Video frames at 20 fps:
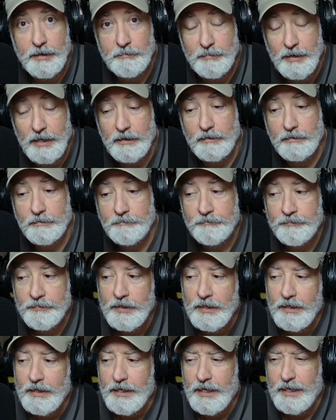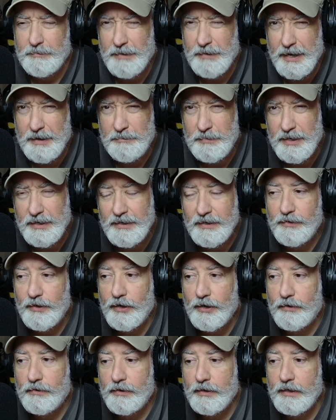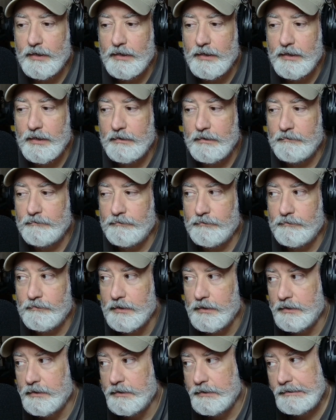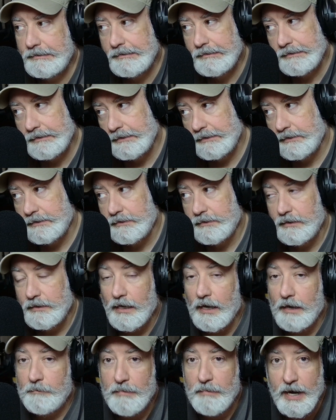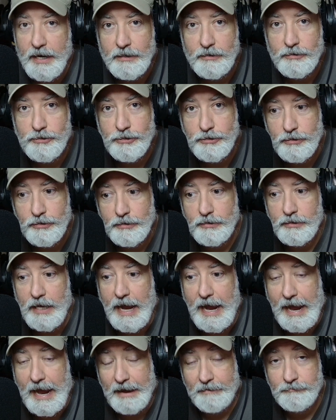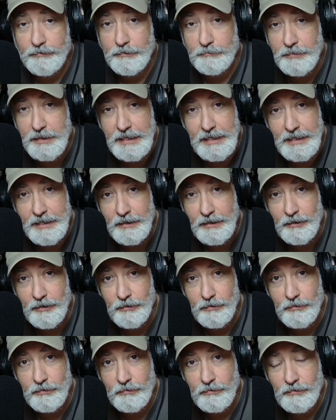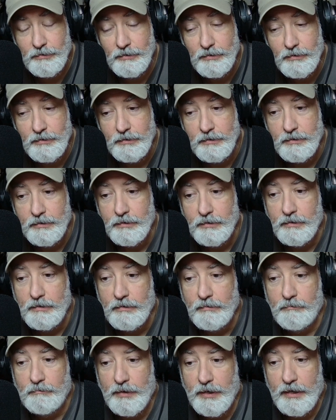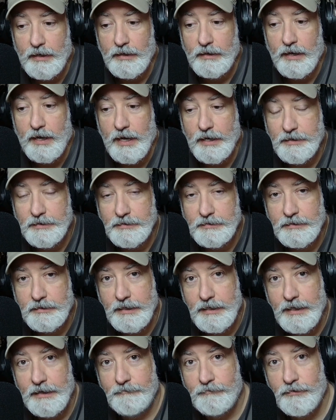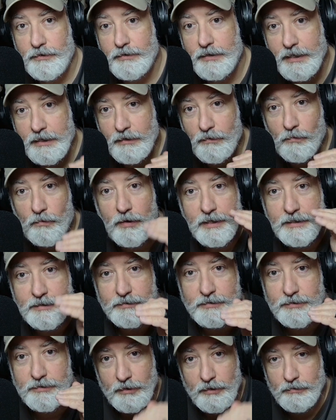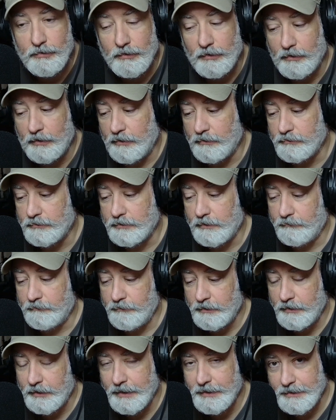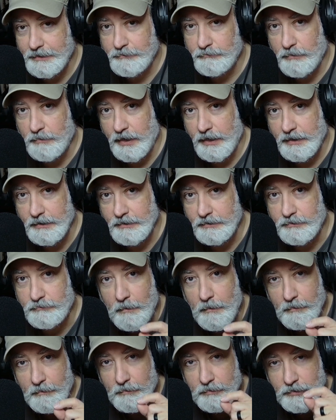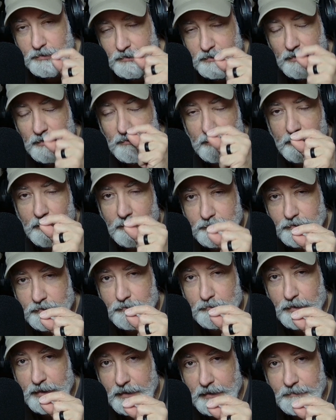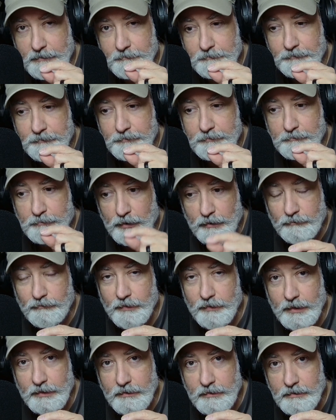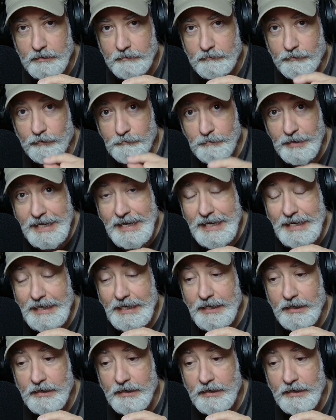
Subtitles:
better. In my opinion, though, if a mic shouldn't have to be EQ'd, but honestly, if you get one so close, I feel like this mic is so close to being perfect for me,